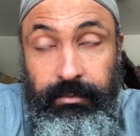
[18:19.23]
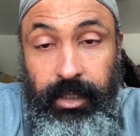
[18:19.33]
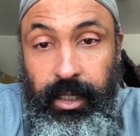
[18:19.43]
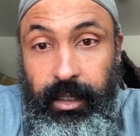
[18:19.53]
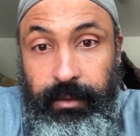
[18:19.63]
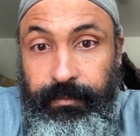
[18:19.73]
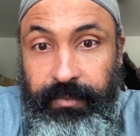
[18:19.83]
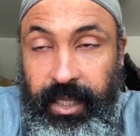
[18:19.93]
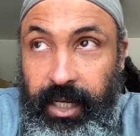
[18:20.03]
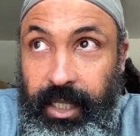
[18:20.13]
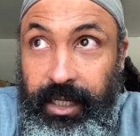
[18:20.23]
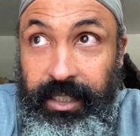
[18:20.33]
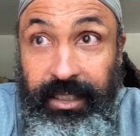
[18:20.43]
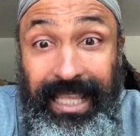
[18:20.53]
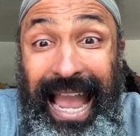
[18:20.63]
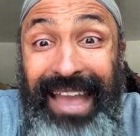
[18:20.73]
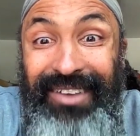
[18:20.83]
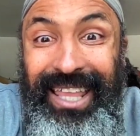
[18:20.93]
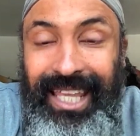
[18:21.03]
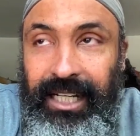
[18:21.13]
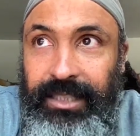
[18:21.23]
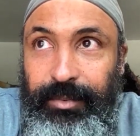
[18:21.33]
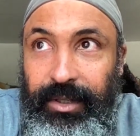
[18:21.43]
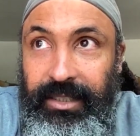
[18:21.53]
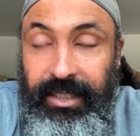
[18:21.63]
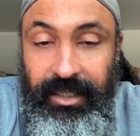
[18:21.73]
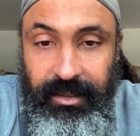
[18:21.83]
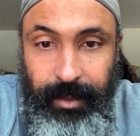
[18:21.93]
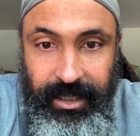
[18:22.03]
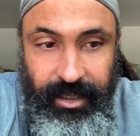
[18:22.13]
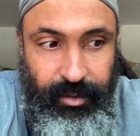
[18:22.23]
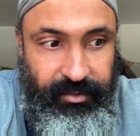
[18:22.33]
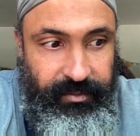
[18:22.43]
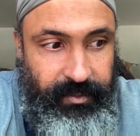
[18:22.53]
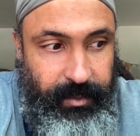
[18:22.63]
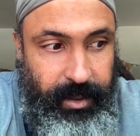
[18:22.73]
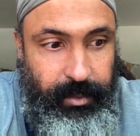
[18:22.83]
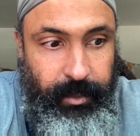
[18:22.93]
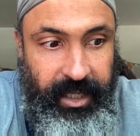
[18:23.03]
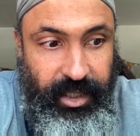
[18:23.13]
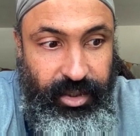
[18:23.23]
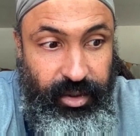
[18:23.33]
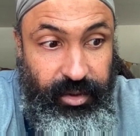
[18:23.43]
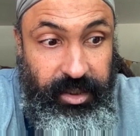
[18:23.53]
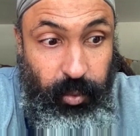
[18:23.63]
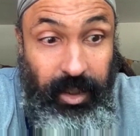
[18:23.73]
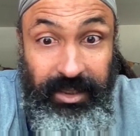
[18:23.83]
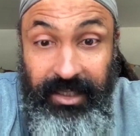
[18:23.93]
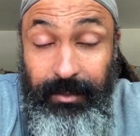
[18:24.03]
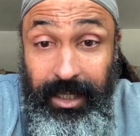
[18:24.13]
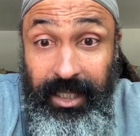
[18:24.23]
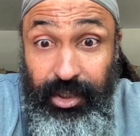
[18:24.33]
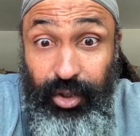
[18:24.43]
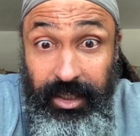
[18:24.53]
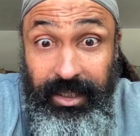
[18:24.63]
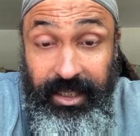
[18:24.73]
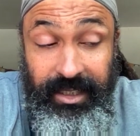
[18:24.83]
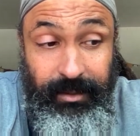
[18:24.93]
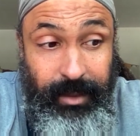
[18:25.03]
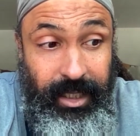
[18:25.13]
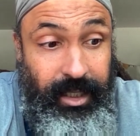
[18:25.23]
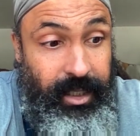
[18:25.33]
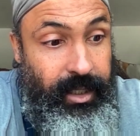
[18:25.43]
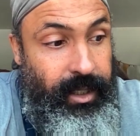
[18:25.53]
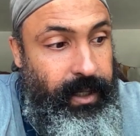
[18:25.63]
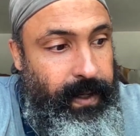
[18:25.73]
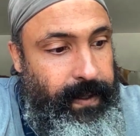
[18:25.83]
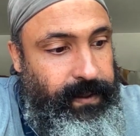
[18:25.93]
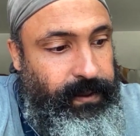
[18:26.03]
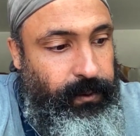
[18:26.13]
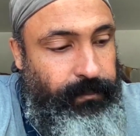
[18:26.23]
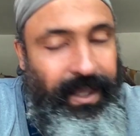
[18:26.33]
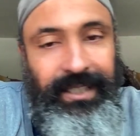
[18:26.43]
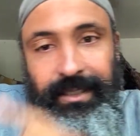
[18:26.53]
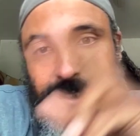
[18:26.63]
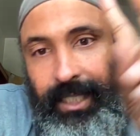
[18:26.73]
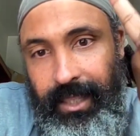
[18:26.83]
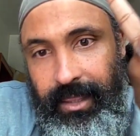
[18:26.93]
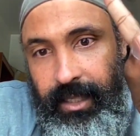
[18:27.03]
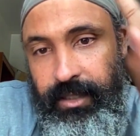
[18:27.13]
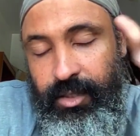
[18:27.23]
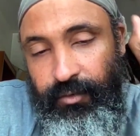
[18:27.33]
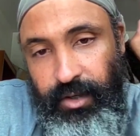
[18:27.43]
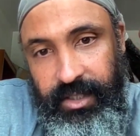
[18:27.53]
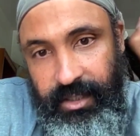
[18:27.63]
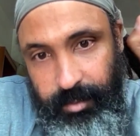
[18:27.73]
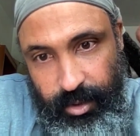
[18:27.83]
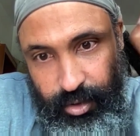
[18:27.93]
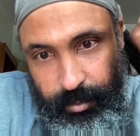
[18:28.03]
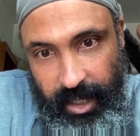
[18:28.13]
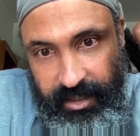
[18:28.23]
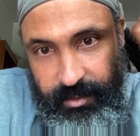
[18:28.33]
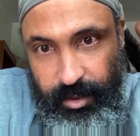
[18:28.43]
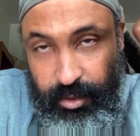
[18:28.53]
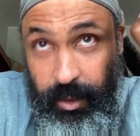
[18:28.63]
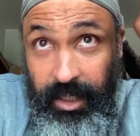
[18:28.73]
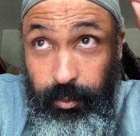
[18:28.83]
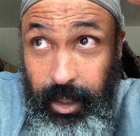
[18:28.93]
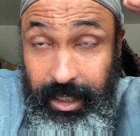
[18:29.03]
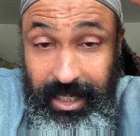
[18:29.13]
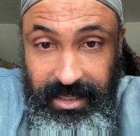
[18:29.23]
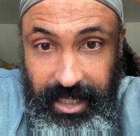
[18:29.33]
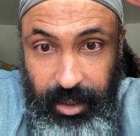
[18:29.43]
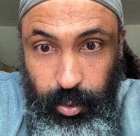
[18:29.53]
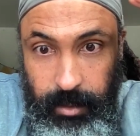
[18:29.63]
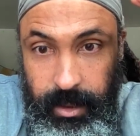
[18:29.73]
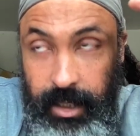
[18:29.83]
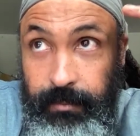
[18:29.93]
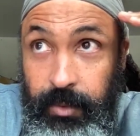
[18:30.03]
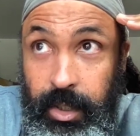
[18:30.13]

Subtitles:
And additionally, I've had that experience done to myself. People making jokes whilst committing atrocities to me. So that's the second thing. So first, it's spiritual path, spiritual awakening, recognizing equanimity,